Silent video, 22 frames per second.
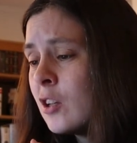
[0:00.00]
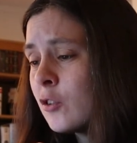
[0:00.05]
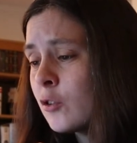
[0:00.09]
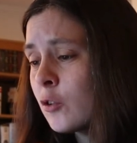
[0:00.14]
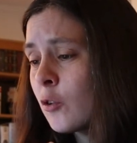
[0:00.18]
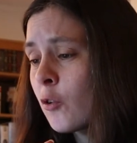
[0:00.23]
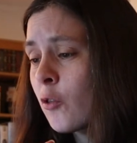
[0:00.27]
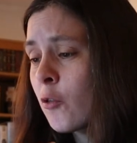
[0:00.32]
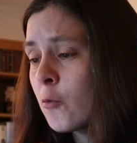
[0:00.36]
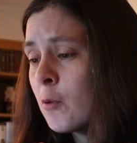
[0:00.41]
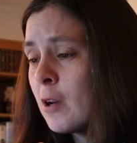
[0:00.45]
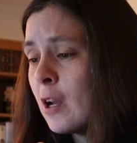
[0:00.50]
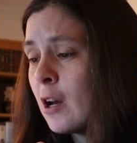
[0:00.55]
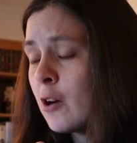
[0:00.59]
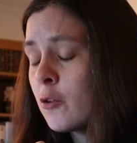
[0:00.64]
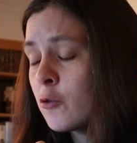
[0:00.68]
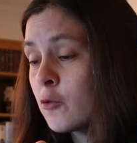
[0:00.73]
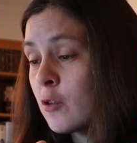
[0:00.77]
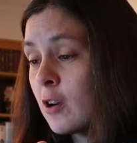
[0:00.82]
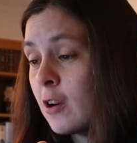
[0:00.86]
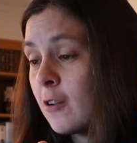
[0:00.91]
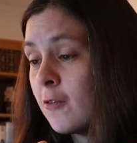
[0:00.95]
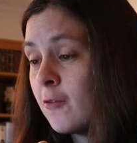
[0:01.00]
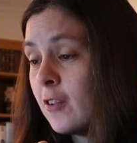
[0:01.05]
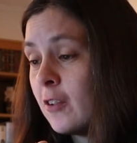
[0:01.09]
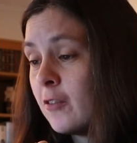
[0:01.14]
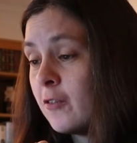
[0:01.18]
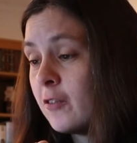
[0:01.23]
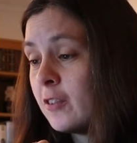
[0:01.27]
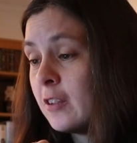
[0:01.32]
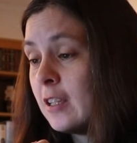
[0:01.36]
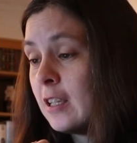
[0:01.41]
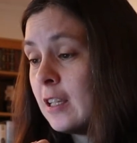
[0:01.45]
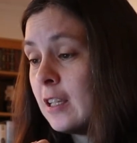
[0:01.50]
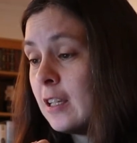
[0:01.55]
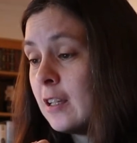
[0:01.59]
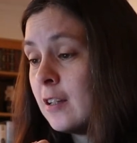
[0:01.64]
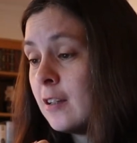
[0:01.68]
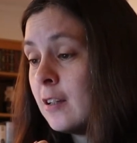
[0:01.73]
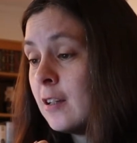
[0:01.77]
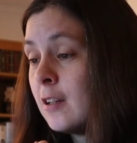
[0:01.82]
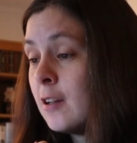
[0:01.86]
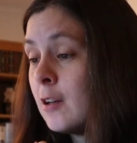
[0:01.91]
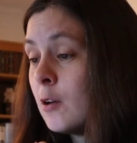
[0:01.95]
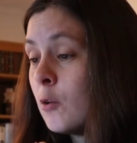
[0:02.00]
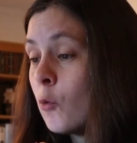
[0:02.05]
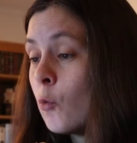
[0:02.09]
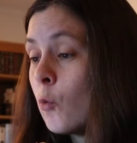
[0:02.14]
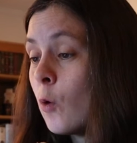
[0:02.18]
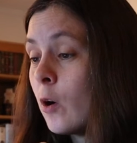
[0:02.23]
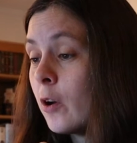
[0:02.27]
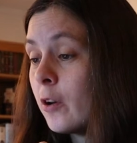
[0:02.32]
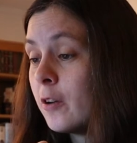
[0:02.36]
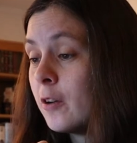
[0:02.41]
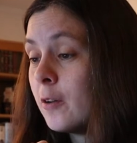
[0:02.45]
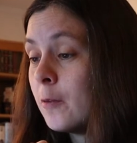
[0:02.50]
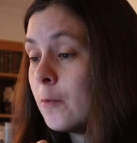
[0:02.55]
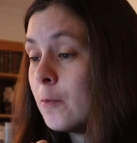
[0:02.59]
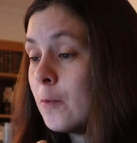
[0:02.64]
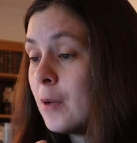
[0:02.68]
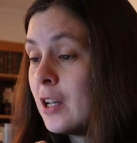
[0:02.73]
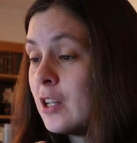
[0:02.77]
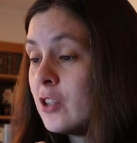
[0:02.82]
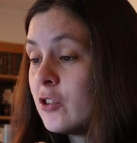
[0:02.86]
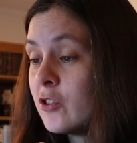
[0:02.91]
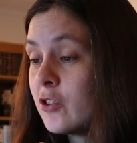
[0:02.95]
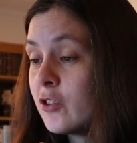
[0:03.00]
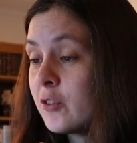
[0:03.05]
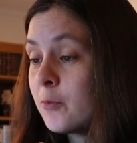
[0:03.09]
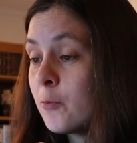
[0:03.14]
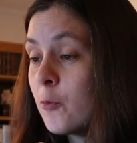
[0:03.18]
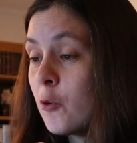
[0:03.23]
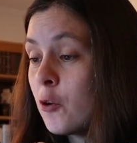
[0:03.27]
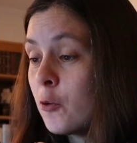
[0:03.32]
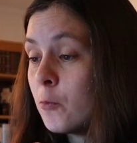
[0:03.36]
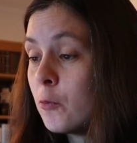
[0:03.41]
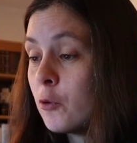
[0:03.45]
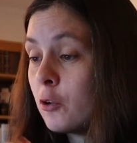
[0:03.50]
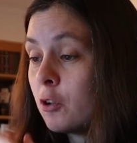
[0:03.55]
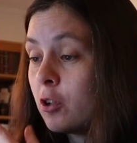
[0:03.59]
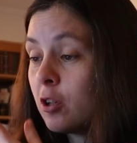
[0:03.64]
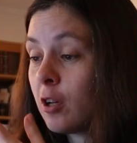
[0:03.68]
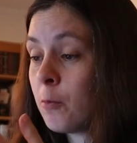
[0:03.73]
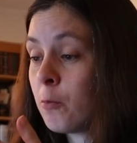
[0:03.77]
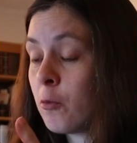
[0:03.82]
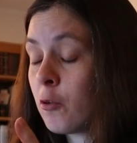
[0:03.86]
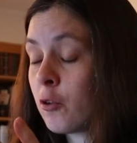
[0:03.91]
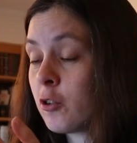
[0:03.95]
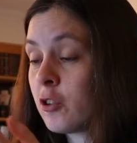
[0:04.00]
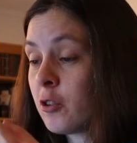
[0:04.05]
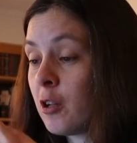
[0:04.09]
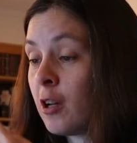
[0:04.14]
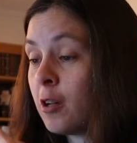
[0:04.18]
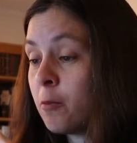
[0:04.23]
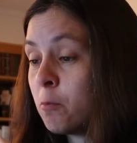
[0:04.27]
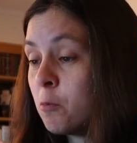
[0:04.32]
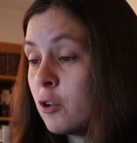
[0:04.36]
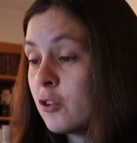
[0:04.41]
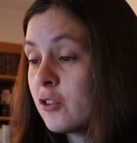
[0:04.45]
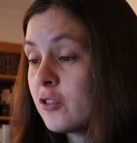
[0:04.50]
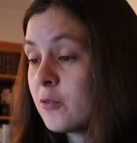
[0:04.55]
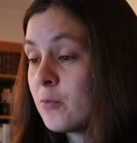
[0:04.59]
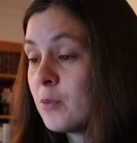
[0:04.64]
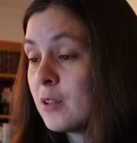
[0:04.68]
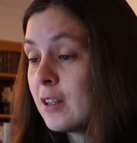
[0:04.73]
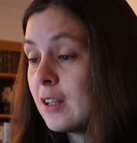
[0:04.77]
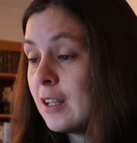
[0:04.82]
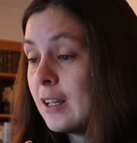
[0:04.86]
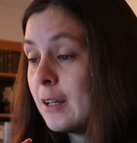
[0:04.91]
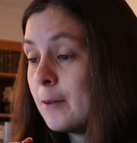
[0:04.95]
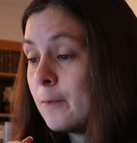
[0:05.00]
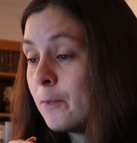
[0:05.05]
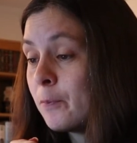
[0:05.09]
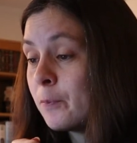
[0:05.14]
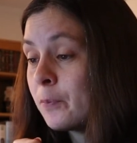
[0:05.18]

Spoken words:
So 351 pages per book approximately.